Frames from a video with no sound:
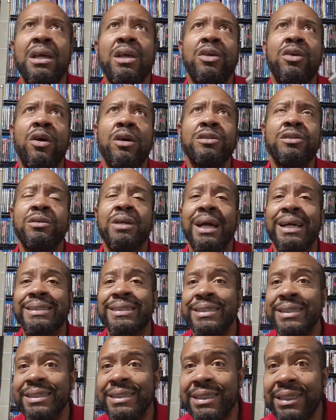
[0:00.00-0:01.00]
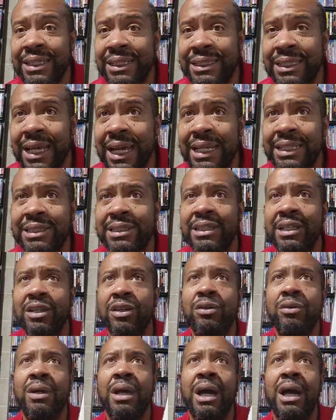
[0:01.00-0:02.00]
You also got Cicely Tyson.
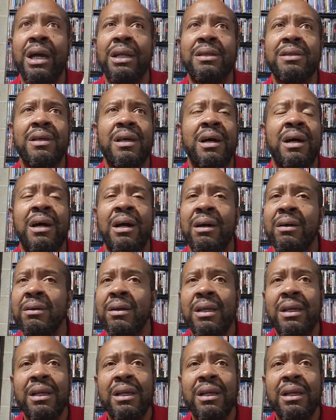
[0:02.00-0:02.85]
You got, uh,